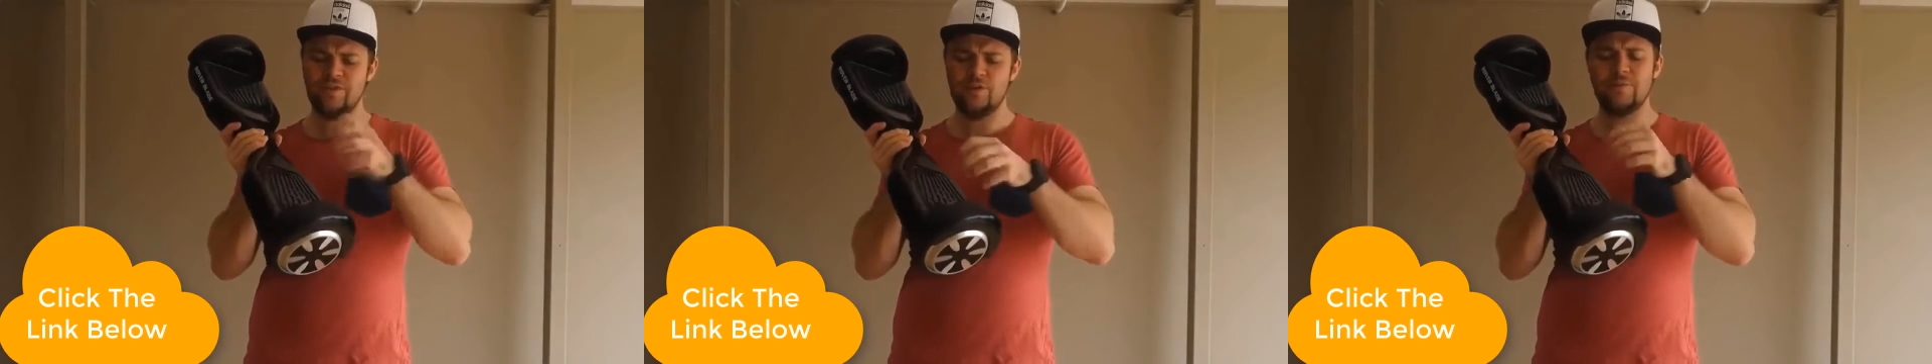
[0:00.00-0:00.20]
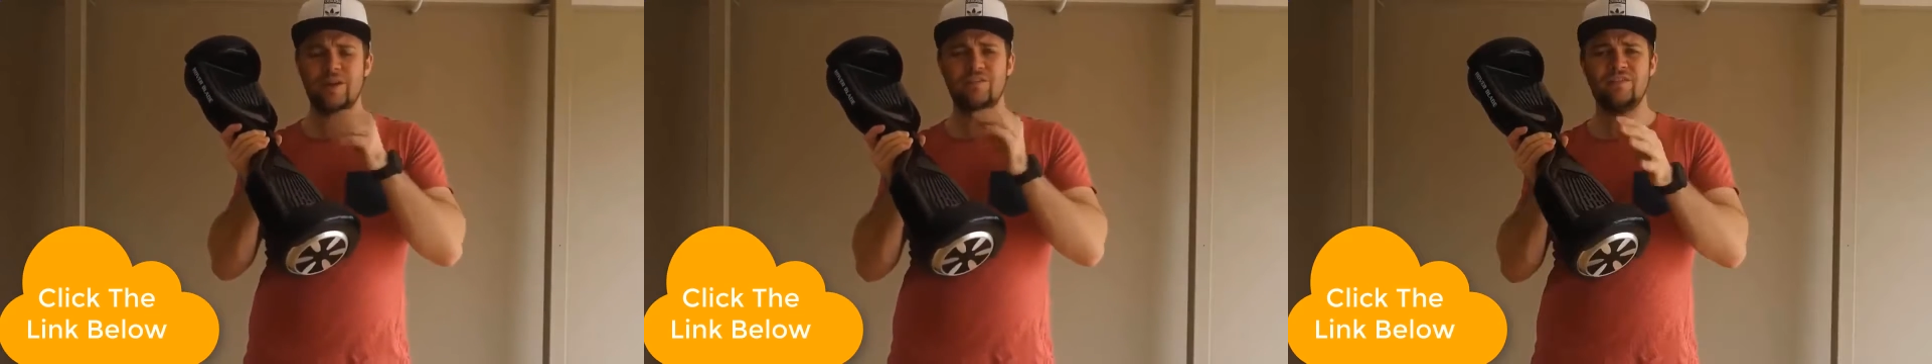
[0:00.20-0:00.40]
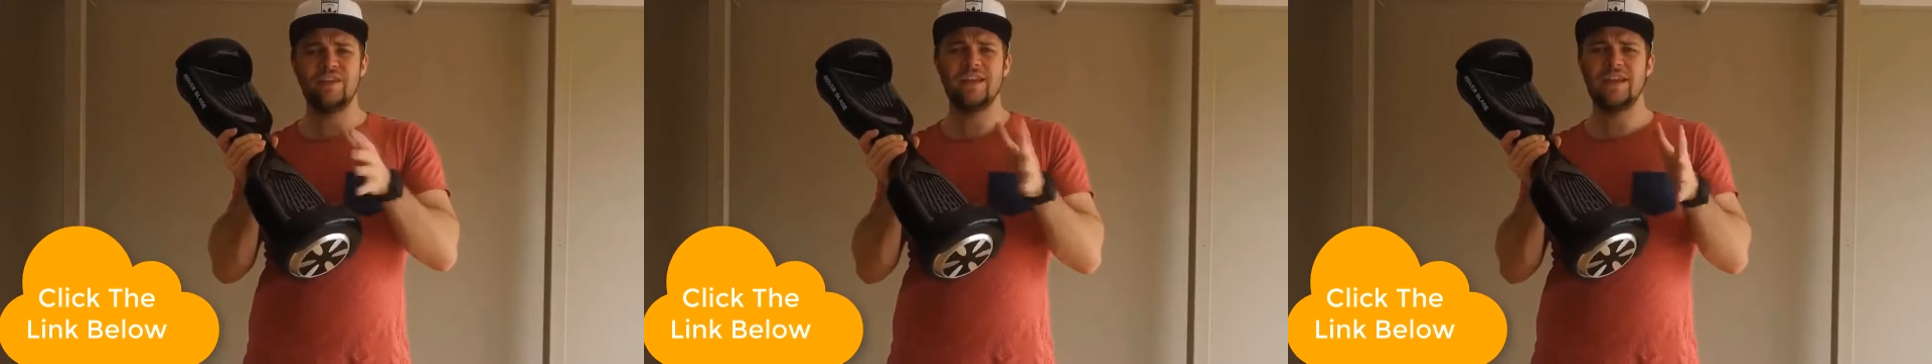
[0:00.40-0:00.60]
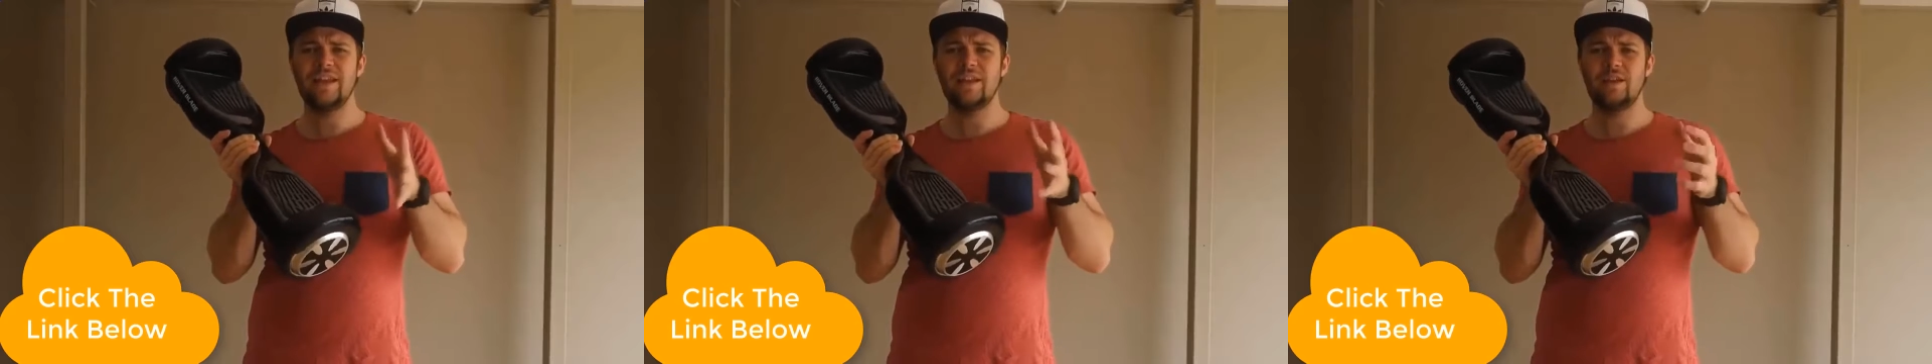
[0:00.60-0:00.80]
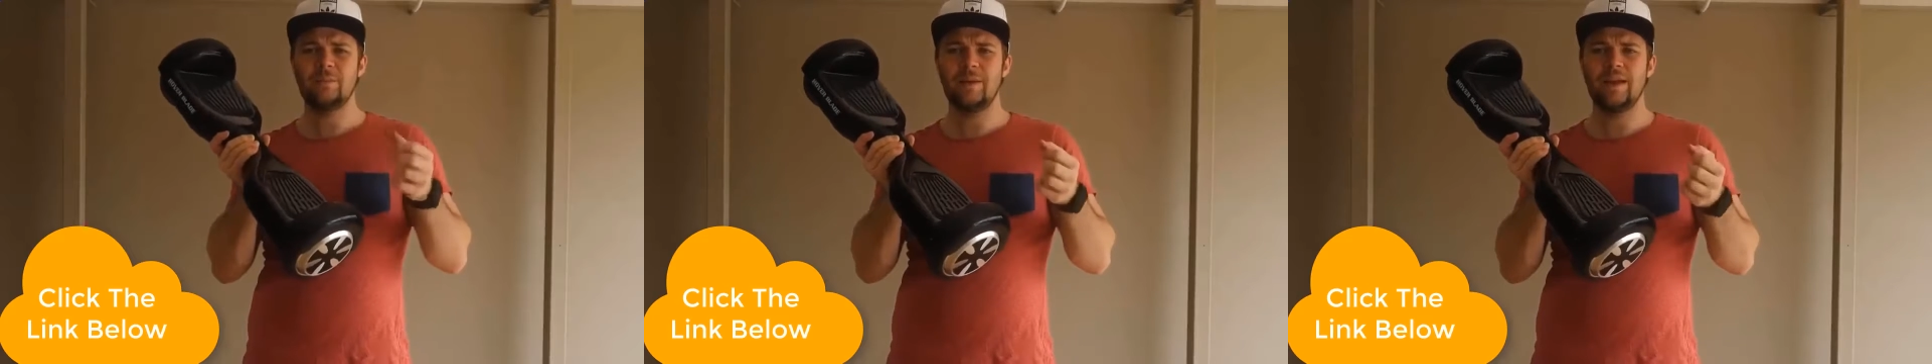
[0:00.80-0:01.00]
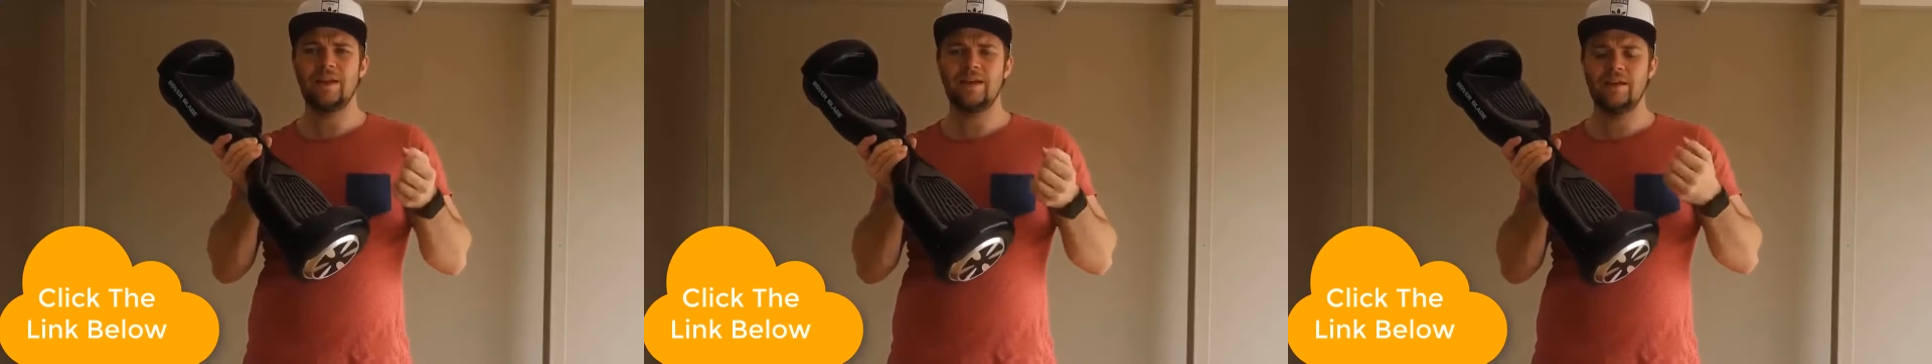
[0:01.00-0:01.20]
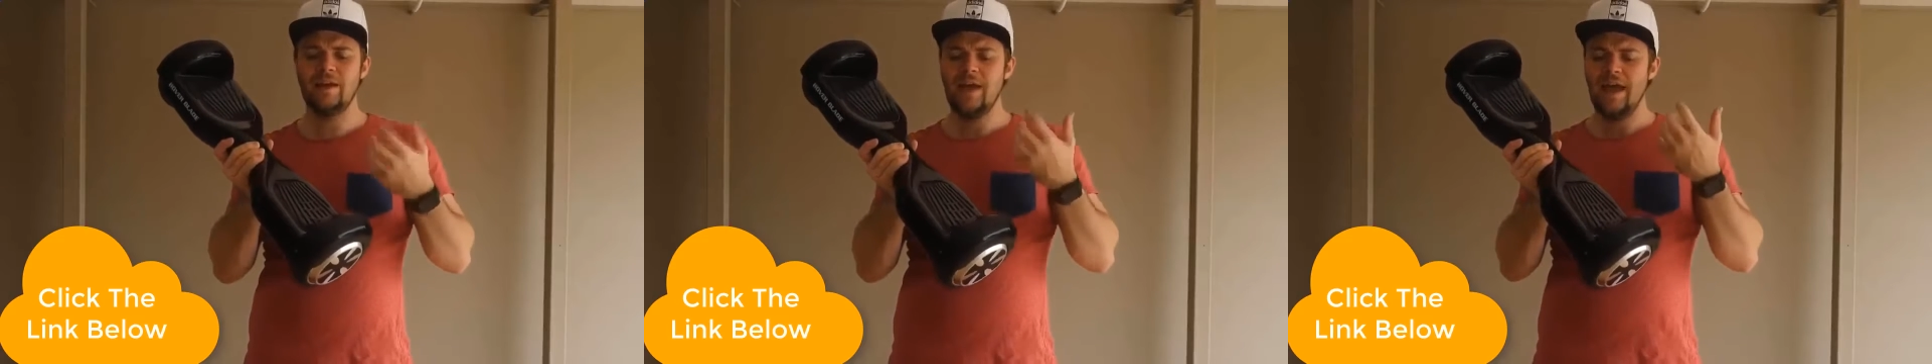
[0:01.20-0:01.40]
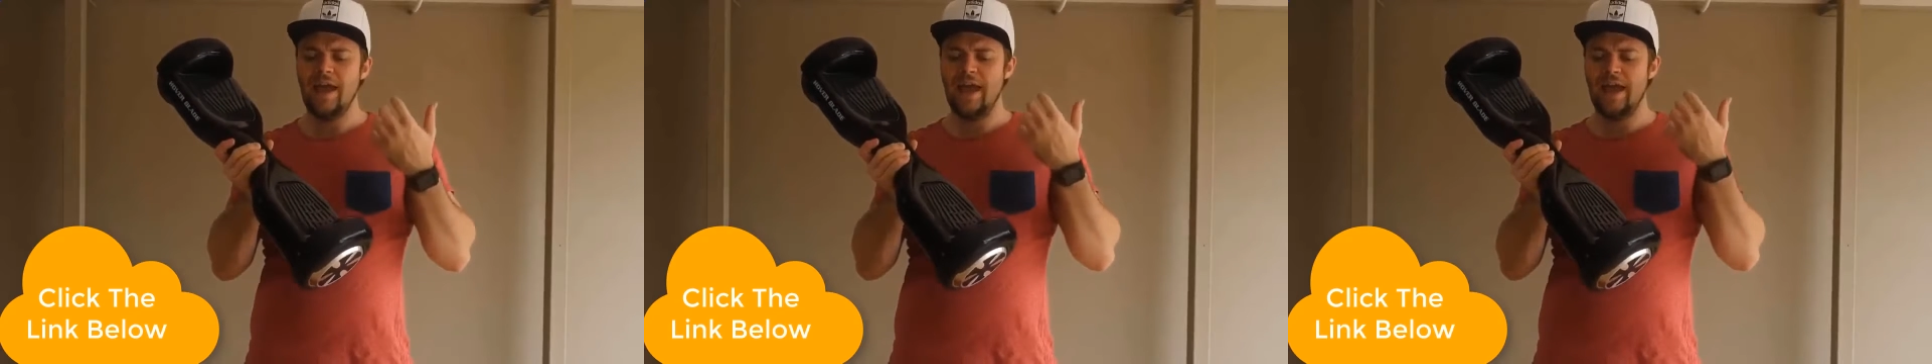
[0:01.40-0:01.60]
feel my feet a little better,